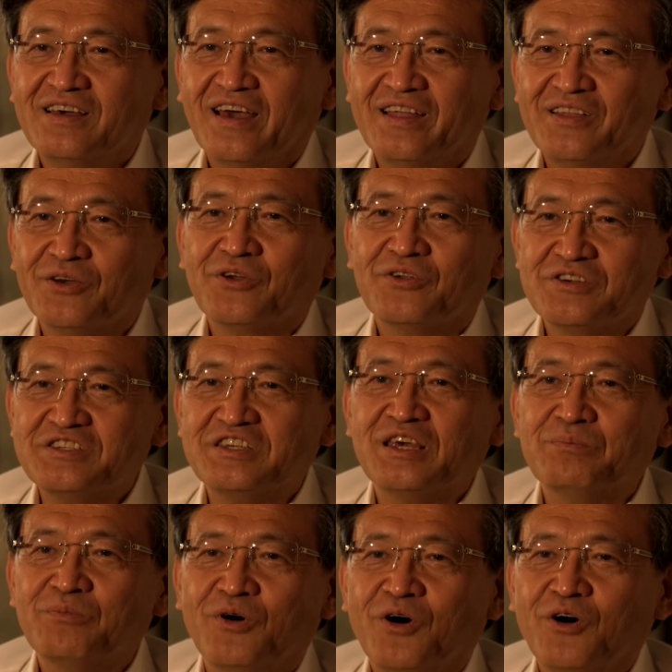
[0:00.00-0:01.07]
and you're going to see
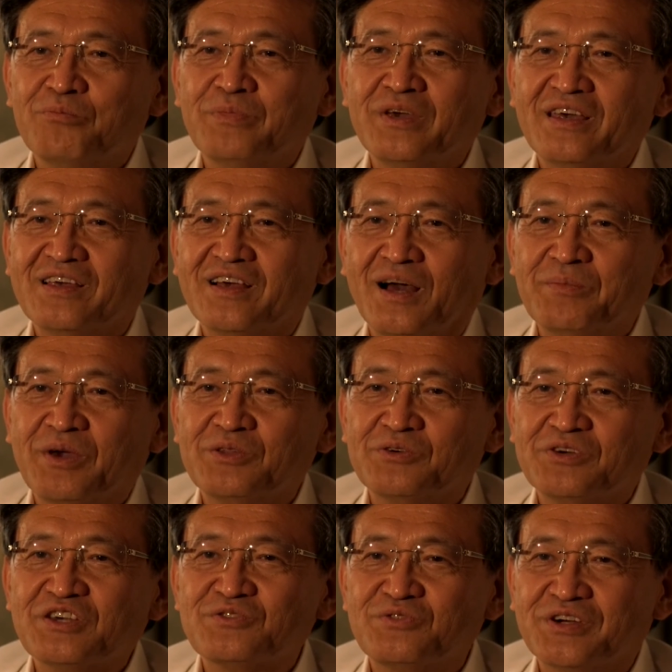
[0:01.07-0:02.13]
more of me coming to
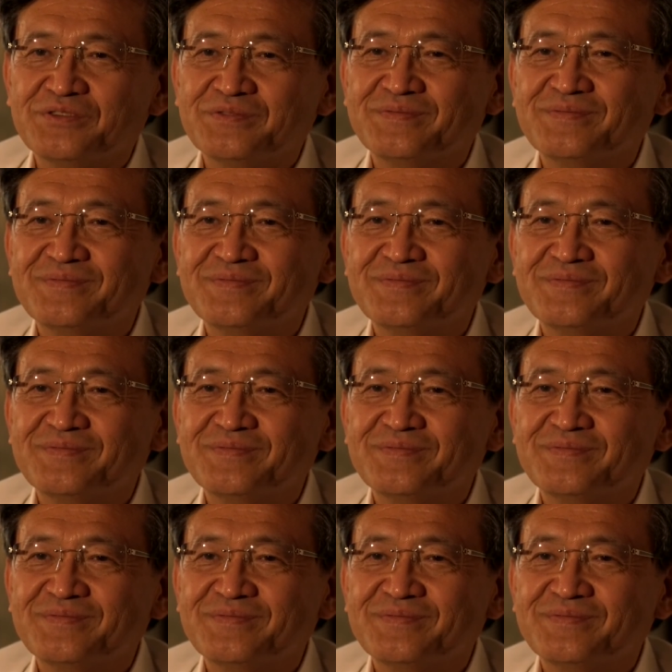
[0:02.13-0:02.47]
Israel.